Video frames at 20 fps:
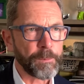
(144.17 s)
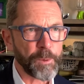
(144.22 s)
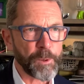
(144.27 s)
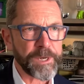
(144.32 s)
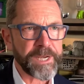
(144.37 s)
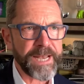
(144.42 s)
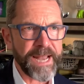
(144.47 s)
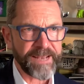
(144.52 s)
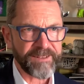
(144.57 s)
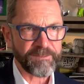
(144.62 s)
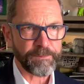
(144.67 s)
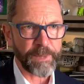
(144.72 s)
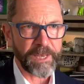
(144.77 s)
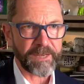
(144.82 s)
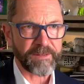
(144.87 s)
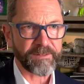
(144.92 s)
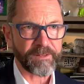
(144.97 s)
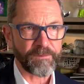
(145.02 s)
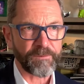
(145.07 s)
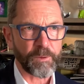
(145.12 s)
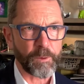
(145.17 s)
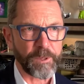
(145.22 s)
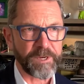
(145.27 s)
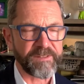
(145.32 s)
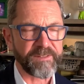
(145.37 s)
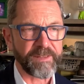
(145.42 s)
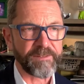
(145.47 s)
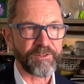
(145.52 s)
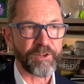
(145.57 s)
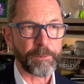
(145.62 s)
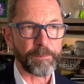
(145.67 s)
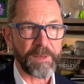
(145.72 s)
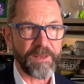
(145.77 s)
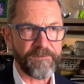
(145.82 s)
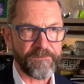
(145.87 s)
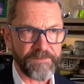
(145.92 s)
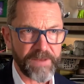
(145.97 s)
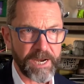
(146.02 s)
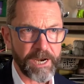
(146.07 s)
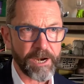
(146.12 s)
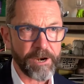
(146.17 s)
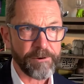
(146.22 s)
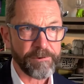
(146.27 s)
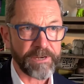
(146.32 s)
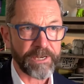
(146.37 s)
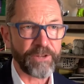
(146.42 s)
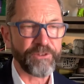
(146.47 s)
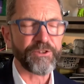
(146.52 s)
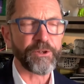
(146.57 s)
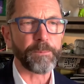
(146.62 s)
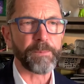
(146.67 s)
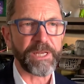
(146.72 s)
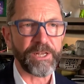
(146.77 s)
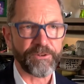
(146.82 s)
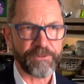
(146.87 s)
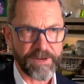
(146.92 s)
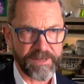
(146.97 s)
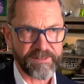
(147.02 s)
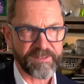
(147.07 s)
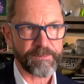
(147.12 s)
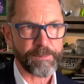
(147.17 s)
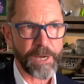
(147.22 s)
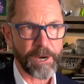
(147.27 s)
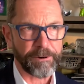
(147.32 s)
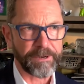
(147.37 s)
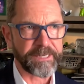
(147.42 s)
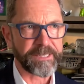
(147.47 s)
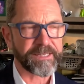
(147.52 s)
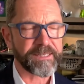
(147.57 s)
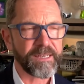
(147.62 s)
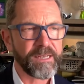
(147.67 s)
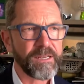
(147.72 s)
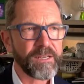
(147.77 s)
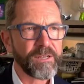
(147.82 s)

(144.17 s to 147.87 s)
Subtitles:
important aspects, of course, it should be fair and it should be transparent.